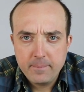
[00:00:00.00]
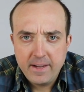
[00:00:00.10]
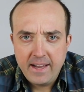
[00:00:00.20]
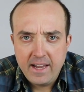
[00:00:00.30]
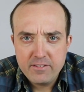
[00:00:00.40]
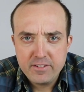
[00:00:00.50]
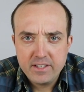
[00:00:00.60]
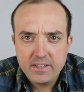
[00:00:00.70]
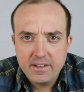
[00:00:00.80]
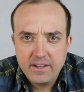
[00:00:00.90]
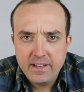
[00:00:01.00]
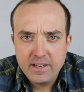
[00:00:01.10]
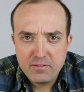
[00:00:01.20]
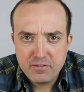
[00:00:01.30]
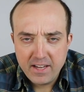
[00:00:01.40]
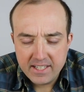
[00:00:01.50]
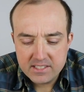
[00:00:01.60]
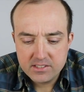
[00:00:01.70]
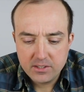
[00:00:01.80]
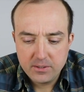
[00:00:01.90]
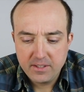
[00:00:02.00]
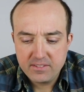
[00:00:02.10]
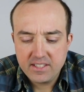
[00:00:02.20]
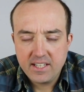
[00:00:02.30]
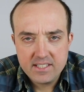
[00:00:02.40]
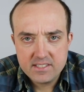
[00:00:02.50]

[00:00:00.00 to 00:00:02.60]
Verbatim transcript: have an effect, so you have to kind of